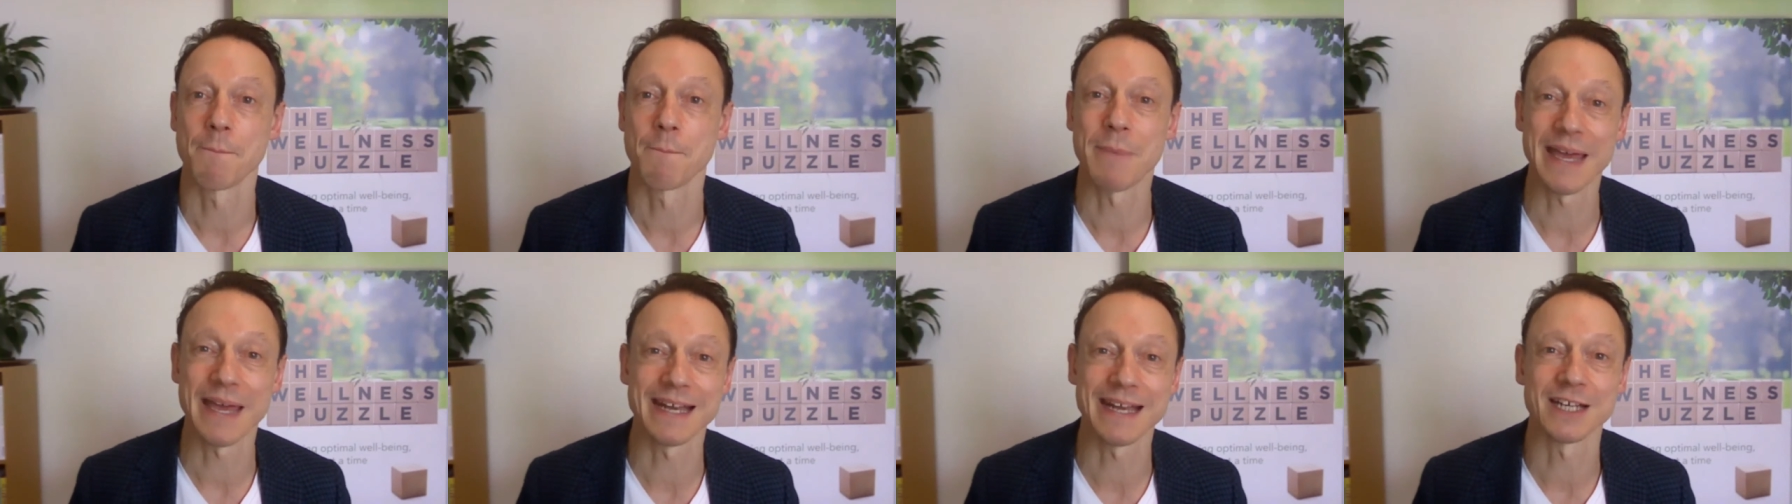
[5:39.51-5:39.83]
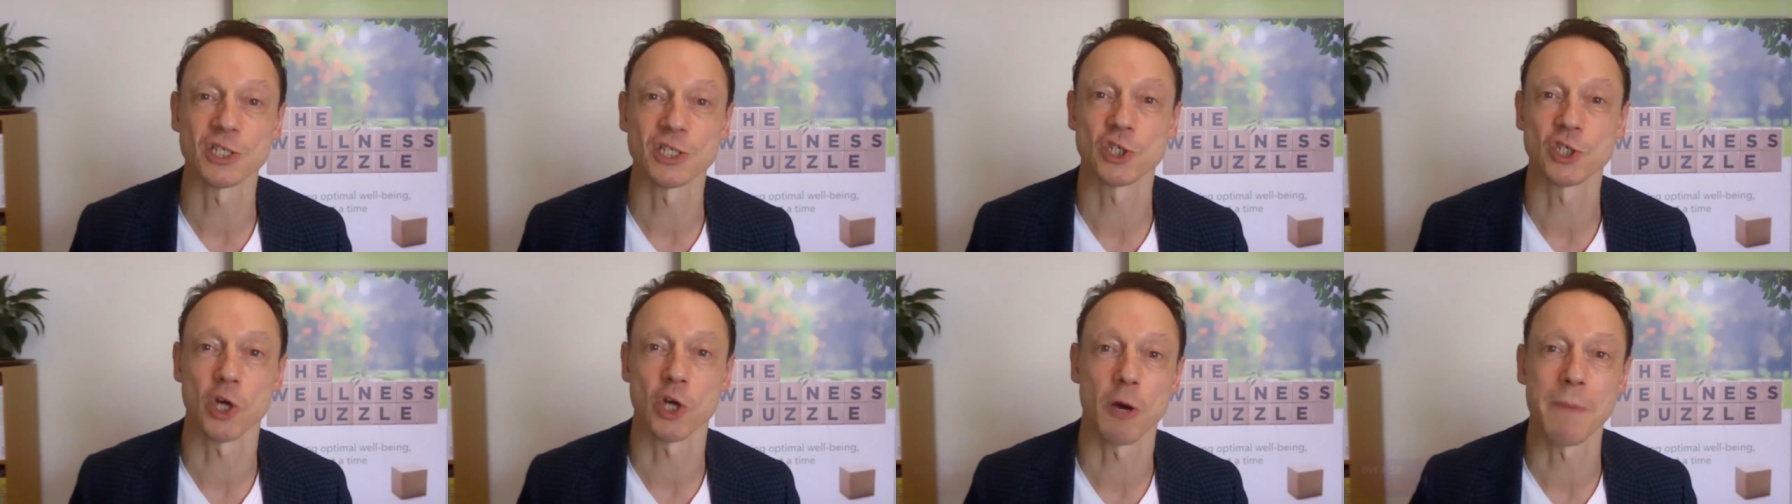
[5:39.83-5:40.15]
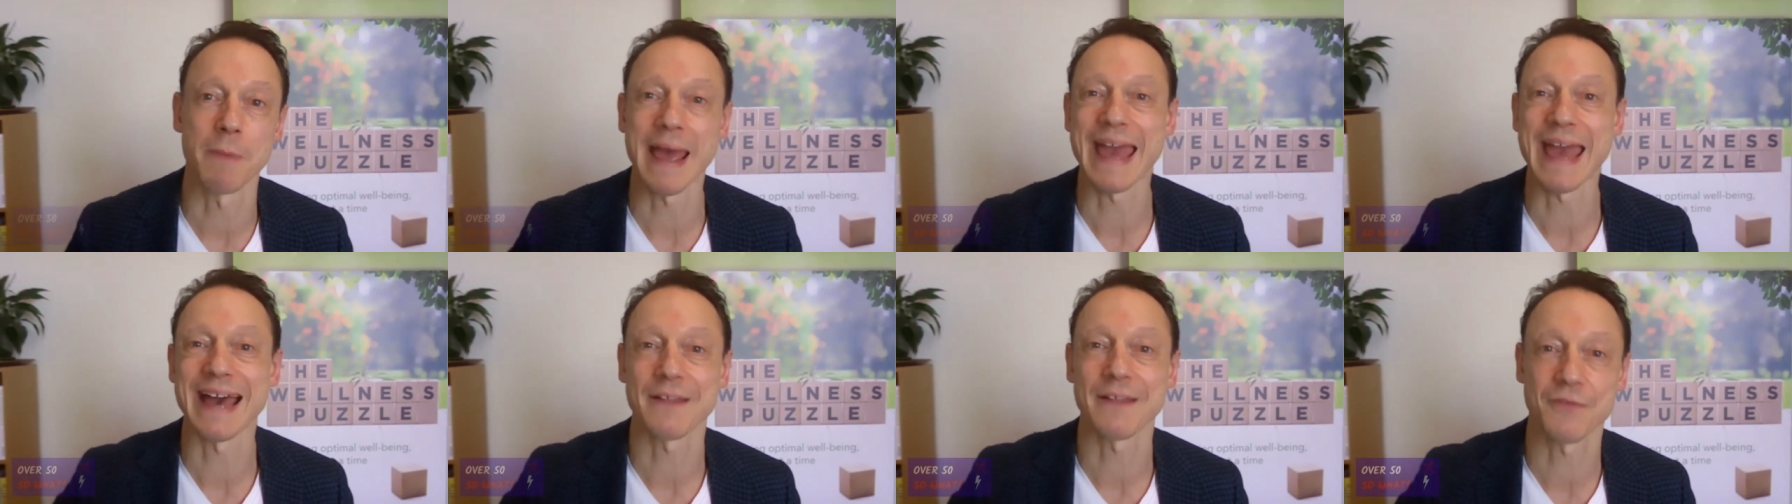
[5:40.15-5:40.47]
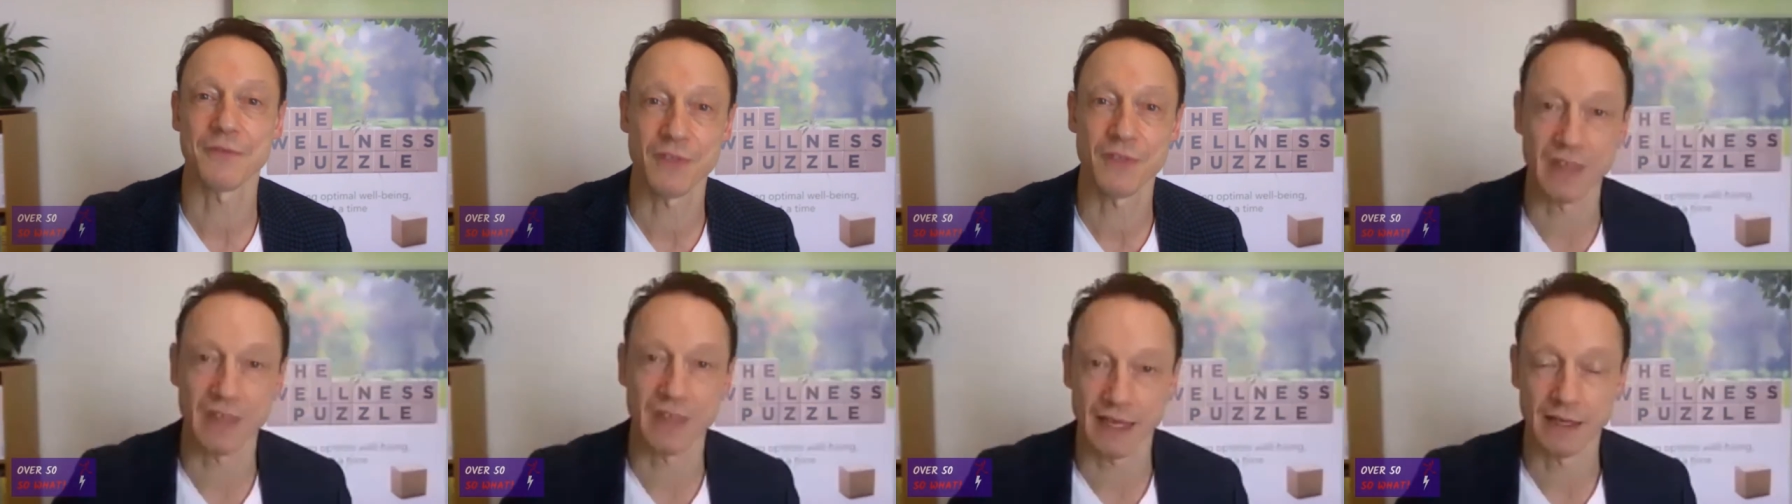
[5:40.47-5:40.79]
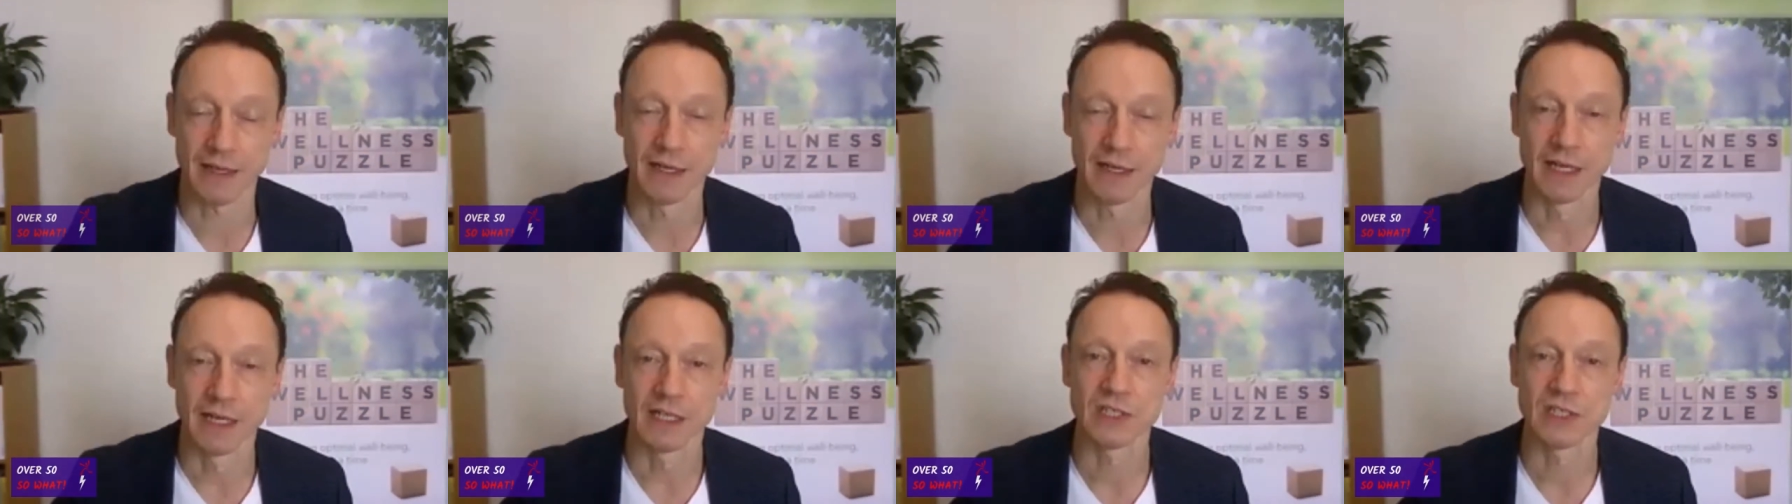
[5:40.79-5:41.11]
better job out there.
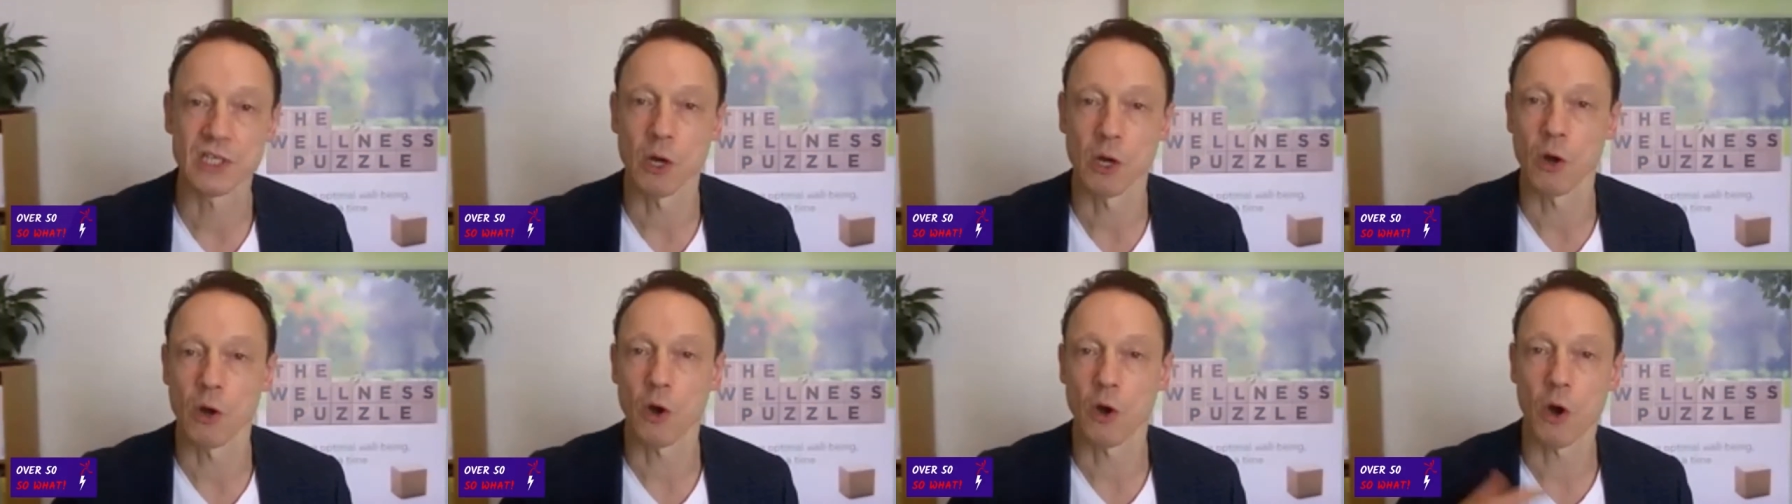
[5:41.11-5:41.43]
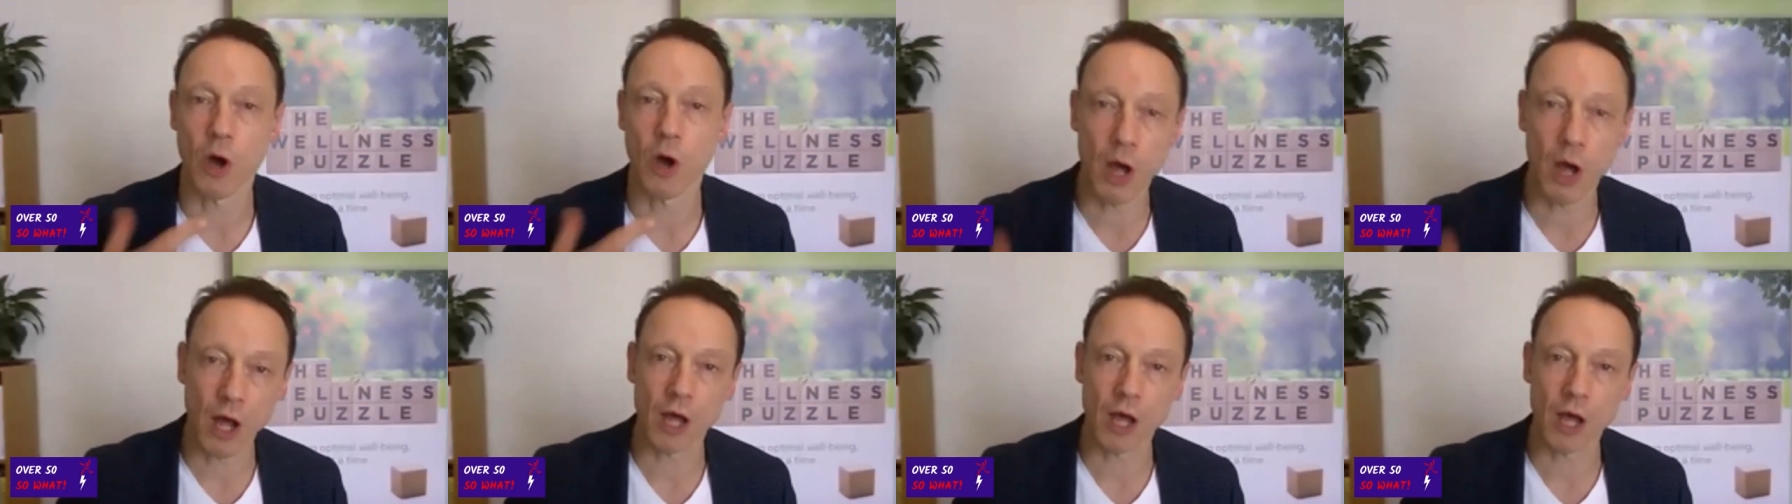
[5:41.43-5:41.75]
So